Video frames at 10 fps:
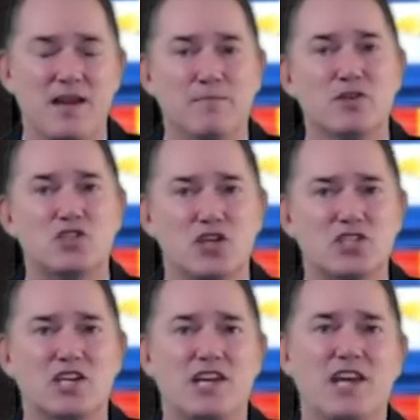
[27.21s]
but just in
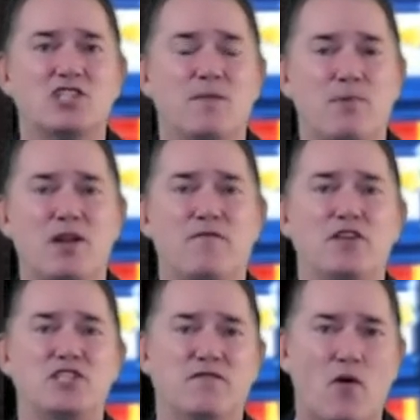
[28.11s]
case the benefits
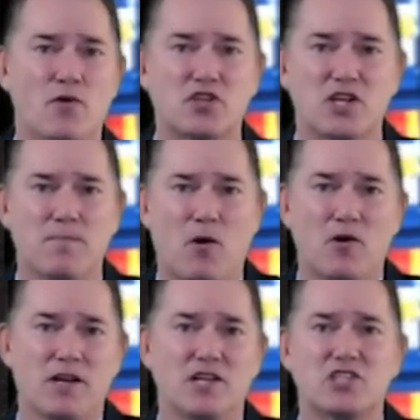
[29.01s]
of ownership
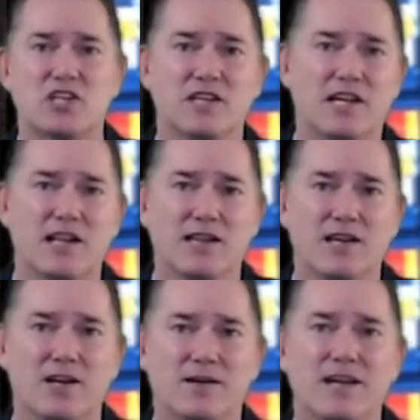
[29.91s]
aren't instantly
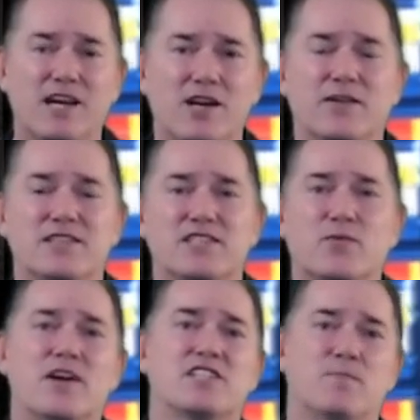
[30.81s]
clear, here is the
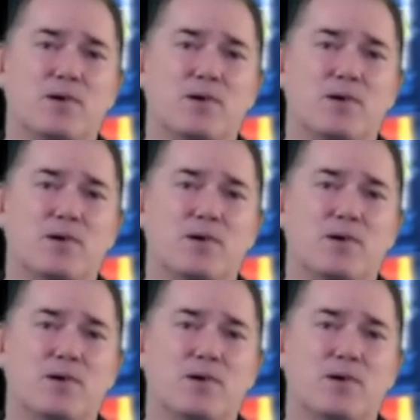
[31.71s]
recipe.